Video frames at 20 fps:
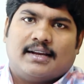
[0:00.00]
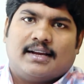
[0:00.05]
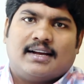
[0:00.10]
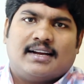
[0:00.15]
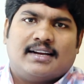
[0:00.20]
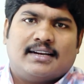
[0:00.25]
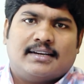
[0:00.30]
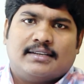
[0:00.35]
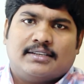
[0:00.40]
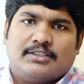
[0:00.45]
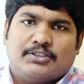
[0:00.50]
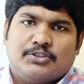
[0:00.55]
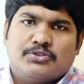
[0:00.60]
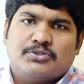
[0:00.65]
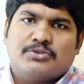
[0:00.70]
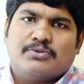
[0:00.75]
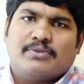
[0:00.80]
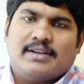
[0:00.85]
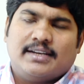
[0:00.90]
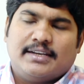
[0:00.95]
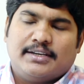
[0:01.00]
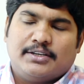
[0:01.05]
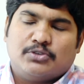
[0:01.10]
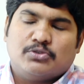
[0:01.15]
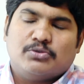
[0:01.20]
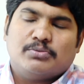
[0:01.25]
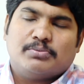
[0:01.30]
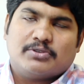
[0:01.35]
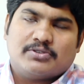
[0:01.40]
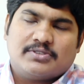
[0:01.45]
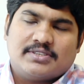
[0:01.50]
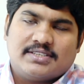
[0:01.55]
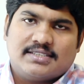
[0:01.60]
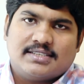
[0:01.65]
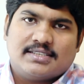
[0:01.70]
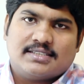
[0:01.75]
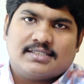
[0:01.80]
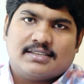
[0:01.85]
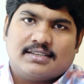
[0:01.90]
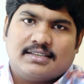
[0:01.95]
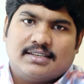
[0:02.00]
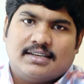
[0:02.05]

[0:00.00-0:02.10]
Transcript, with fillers: and usually two procedures are